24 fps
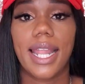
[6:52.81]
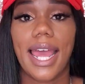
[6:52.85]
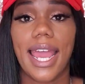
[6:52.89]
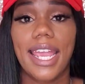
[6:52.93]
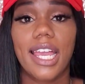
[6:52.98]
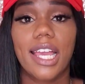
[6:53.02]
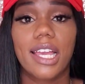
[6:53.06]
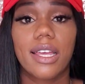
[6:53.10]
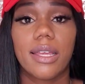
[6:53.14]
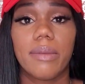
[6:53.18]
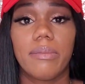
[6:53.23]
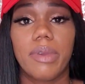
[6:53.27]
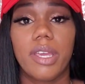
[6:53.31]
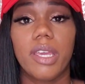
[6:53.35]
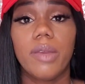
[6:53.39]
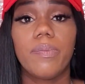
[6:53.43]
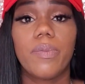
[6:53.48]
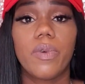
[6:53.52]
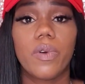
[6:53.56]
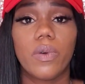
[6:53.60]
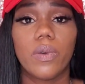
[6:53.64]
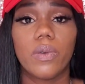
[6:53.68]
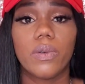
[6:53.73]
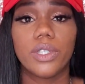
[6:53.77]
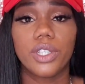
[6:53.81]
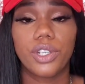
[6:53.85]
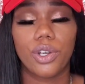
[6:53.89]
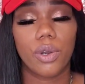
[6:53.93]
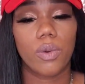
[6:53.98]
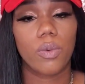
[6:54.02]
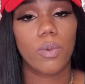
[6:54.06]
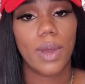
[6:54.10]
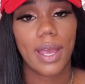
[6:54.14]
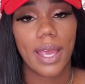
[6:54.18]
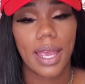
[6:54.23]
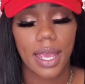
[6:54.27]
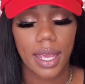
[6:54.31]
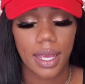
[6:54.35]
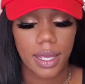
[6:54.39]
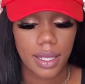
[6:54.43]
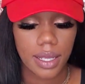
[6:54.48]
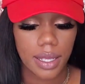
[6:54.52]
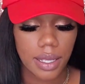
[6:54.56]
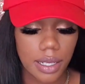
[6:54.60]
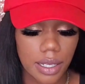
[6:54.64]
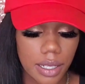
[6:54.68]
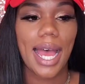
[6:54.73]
like people your way.